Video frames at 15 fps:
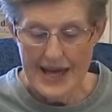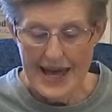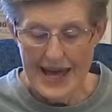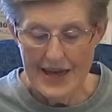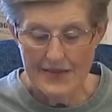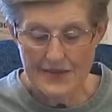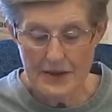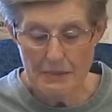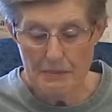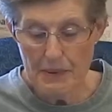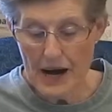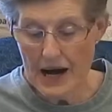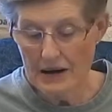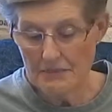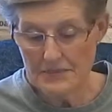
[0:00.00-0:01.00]
and the
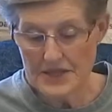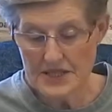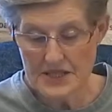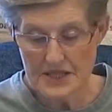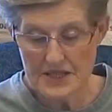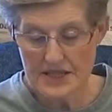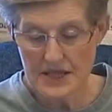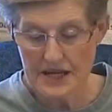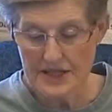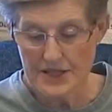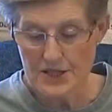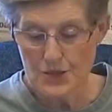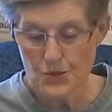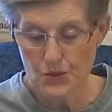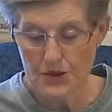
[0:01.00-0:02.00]
bombed
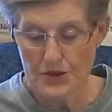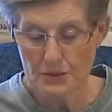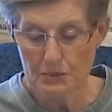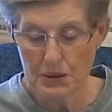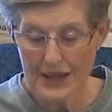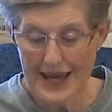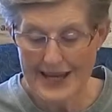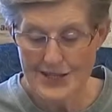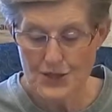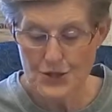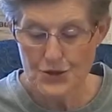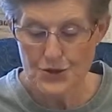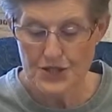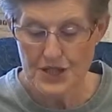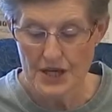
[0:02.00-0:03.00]
sites where the
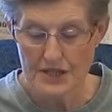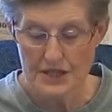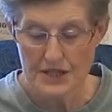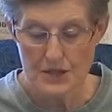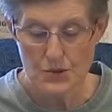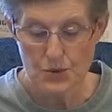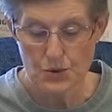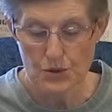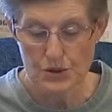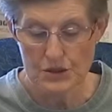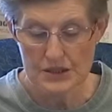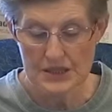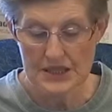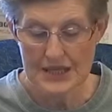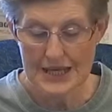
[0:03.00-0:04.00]
plaster dust
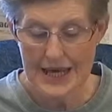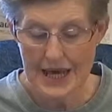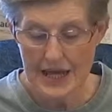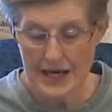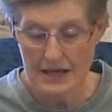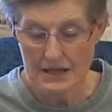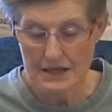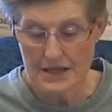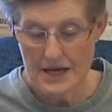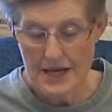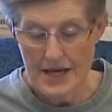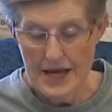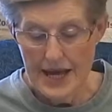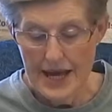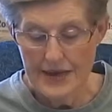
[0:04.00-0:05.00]
swirled in the air
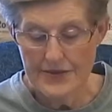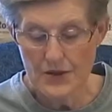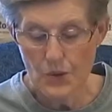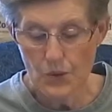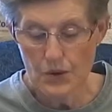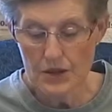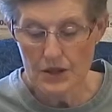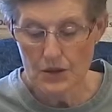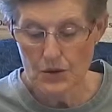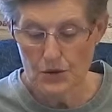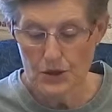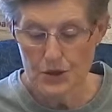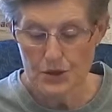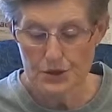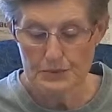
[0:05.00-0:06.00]
and the willow
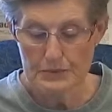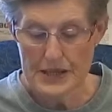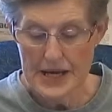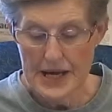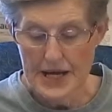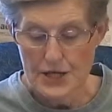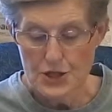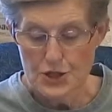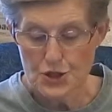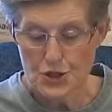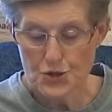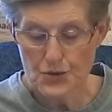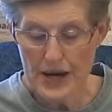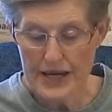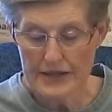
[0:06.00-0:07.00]
herb
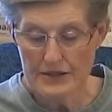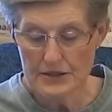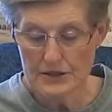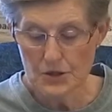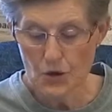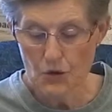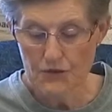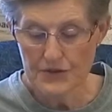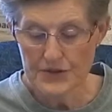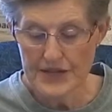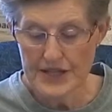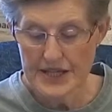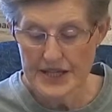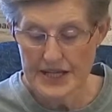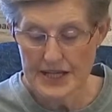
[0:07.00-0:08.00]
straggled over
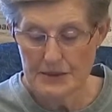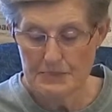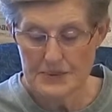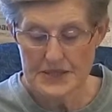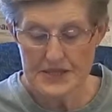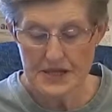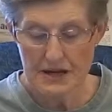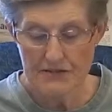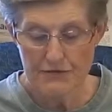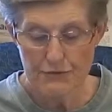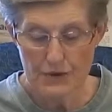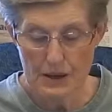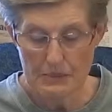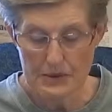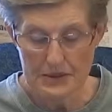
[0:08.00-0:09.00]
the heaps of
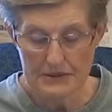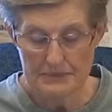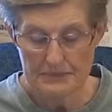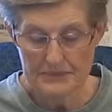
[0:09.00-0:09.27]
rubble,